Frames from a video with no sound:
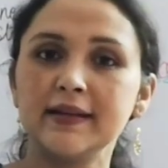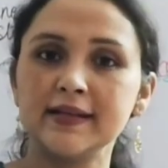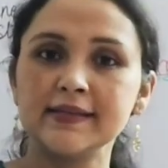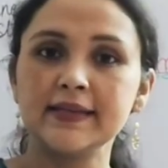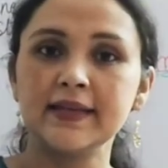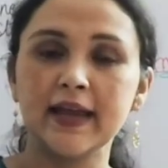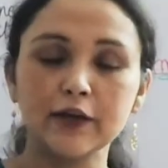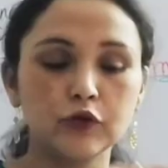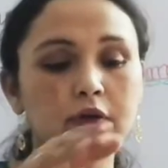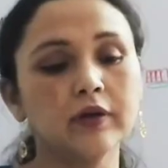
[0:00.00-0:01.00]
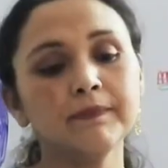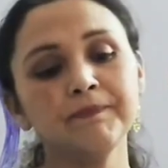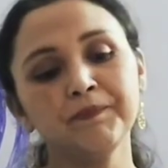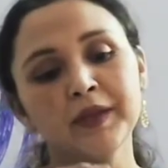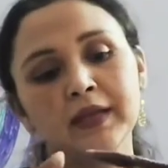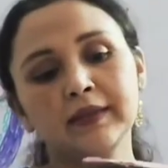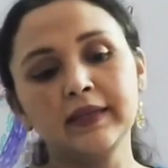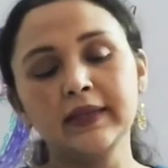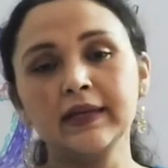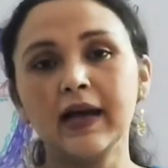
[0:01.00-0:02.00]
as the ectoderm.
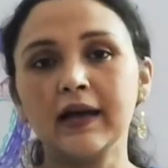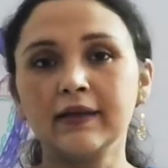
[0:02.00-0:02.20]
The